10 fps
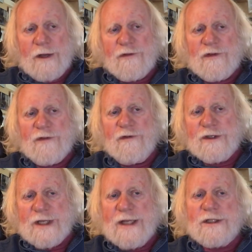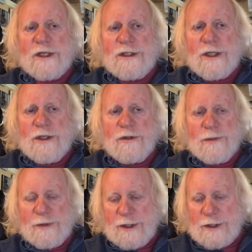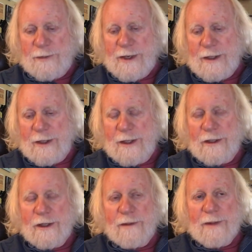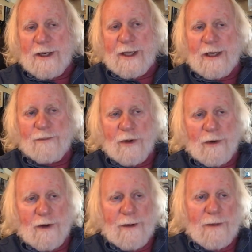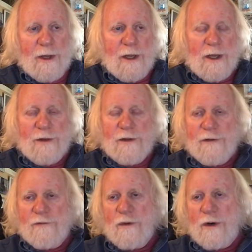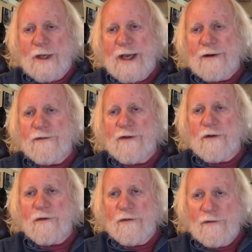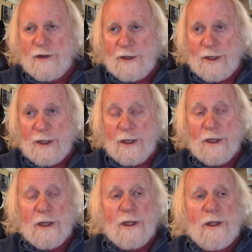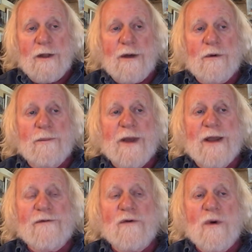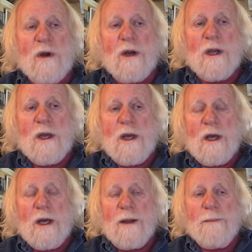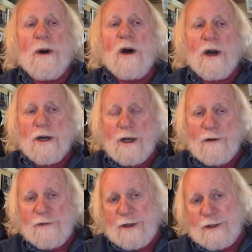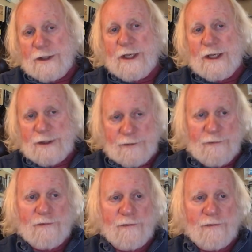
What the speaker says: if for states to continue to participate in the Medicaid program and therefore get federal funding that would pay for a part of, and in this case,